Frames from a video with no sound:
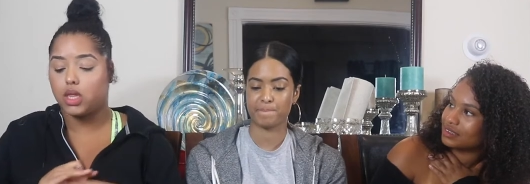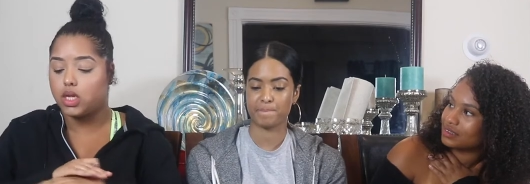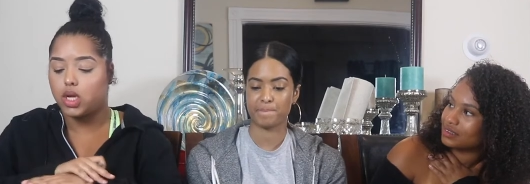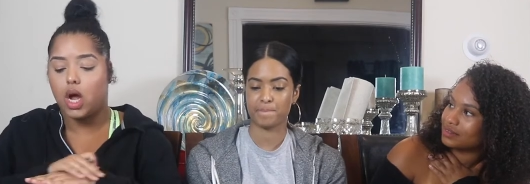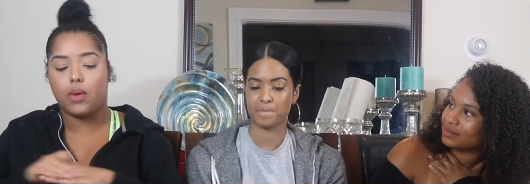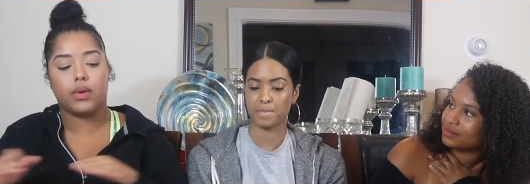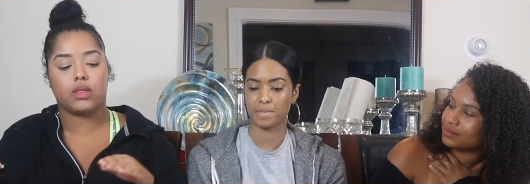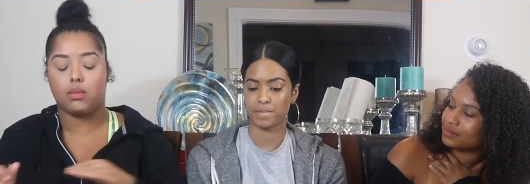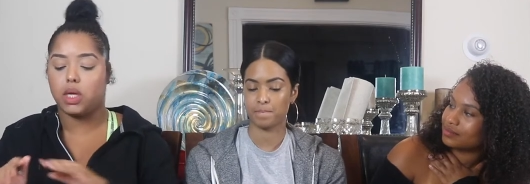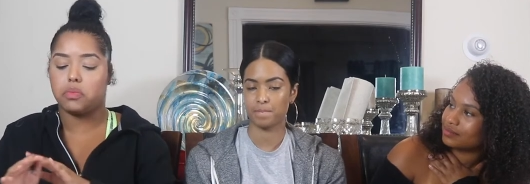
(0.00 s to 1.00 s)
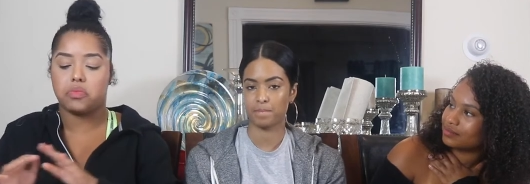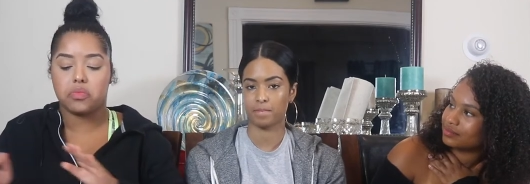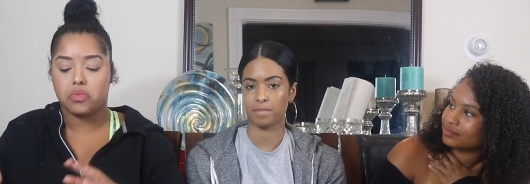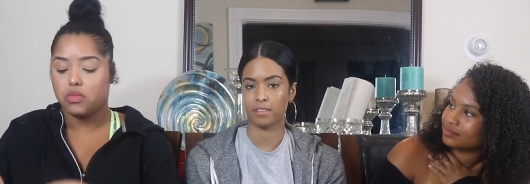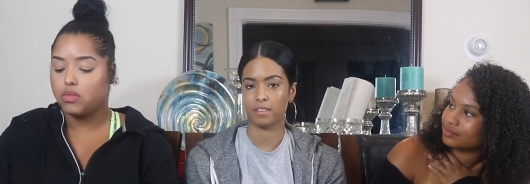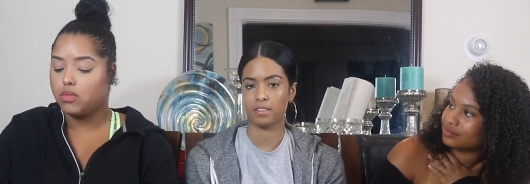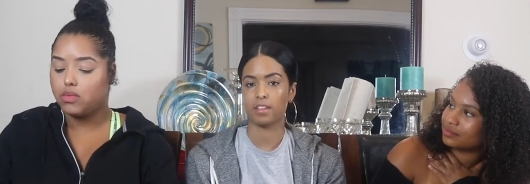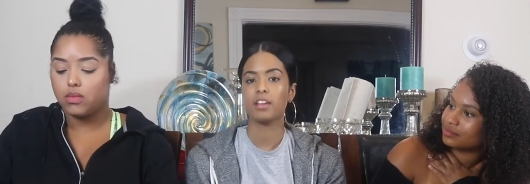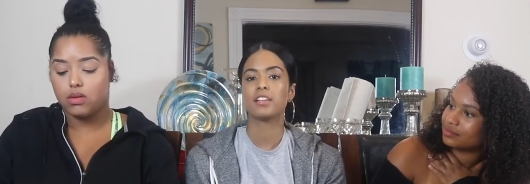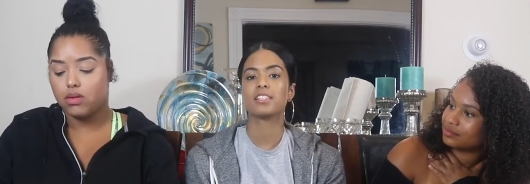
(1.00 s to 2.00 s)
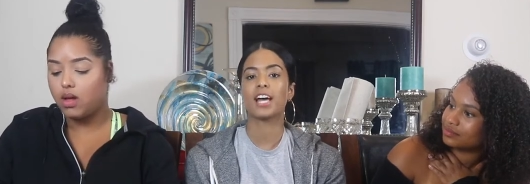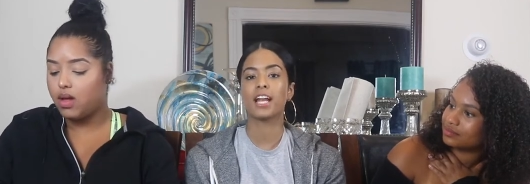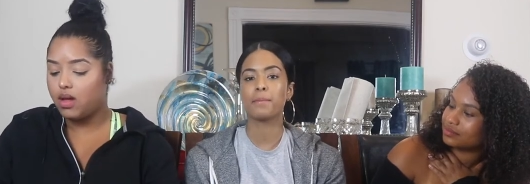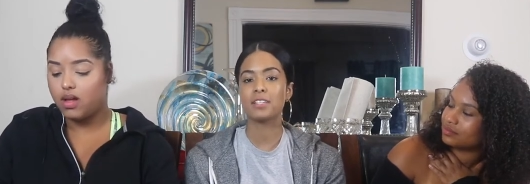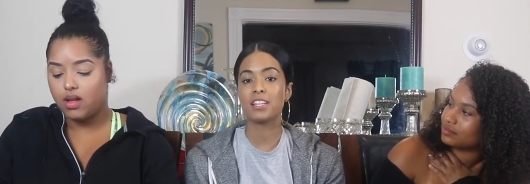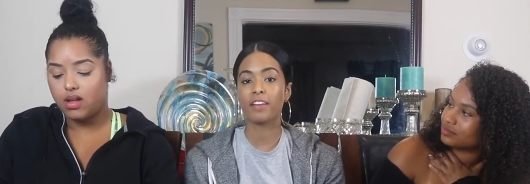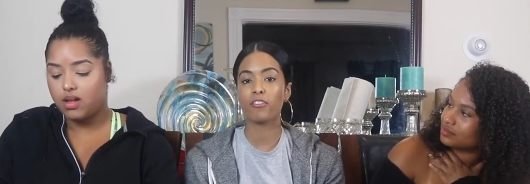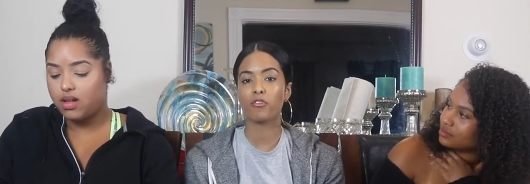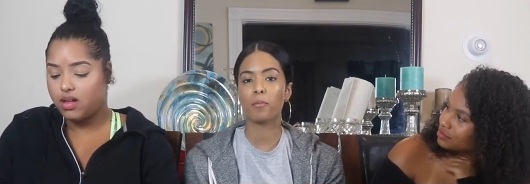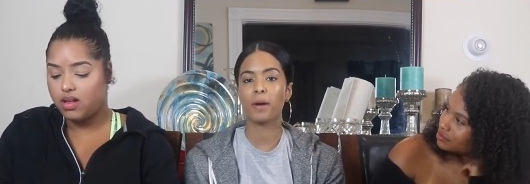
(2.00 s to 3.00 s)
Speaker 1: The dark with me.
Speaker 2: Sala means living room,